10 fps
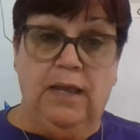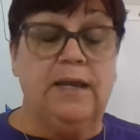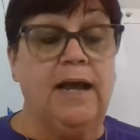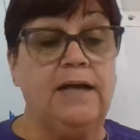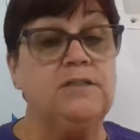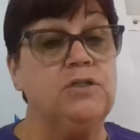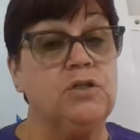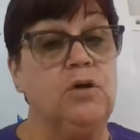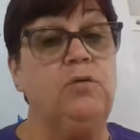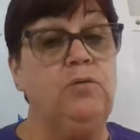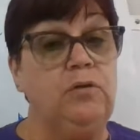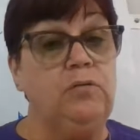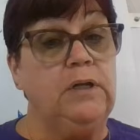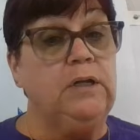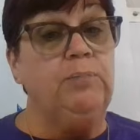It has its own
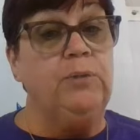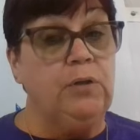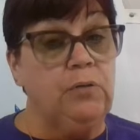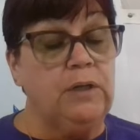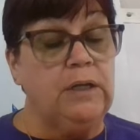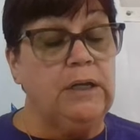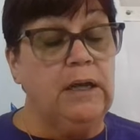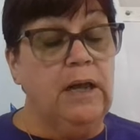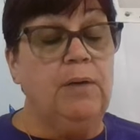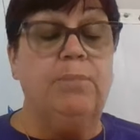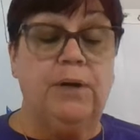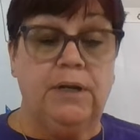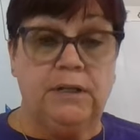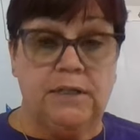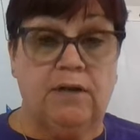unique beauty, but
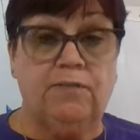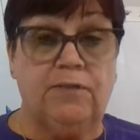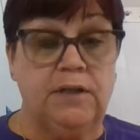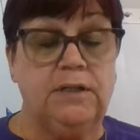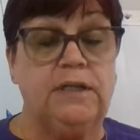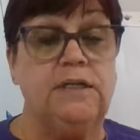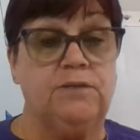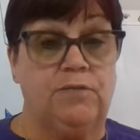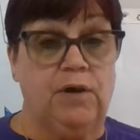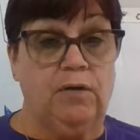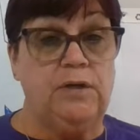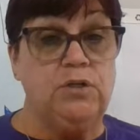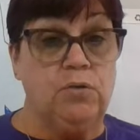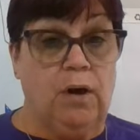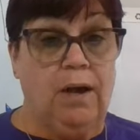it definitely is very
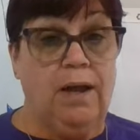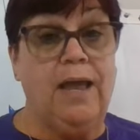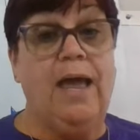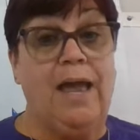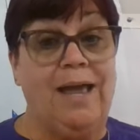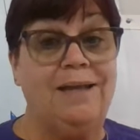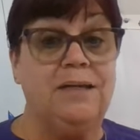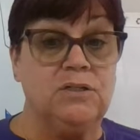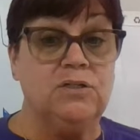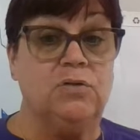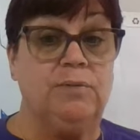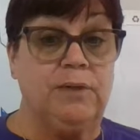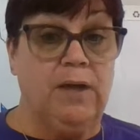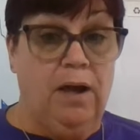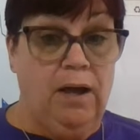dry and
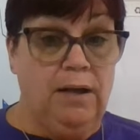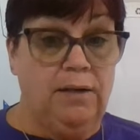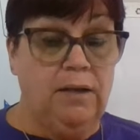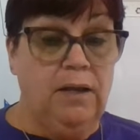extremely hot.